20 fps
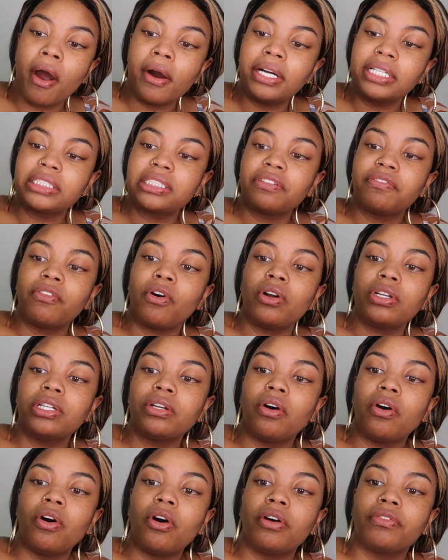It's falling
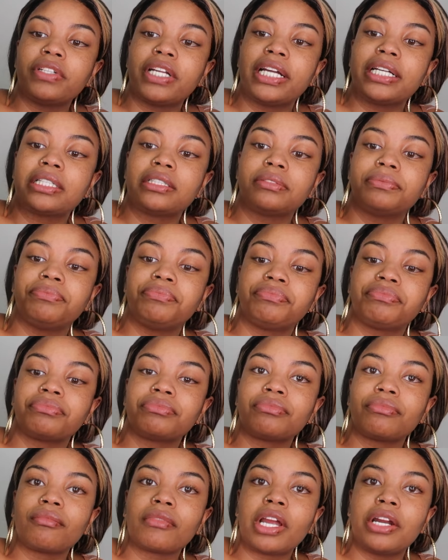off. Like,
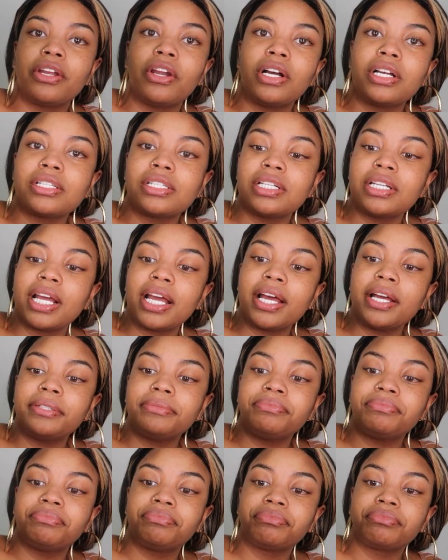y'all see that?
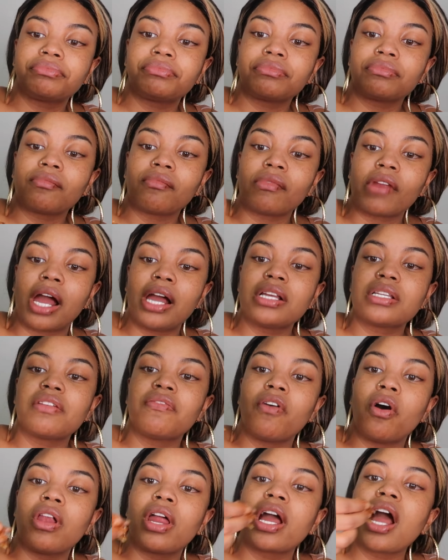It's
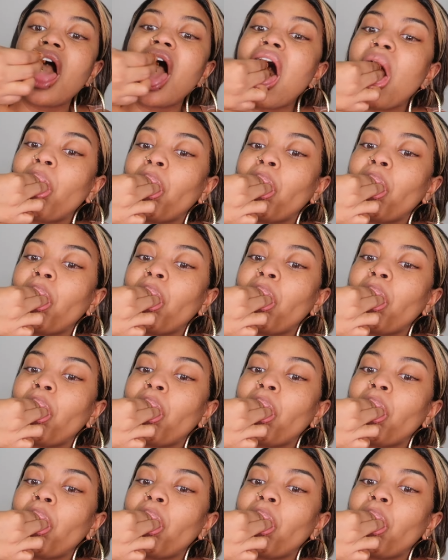falling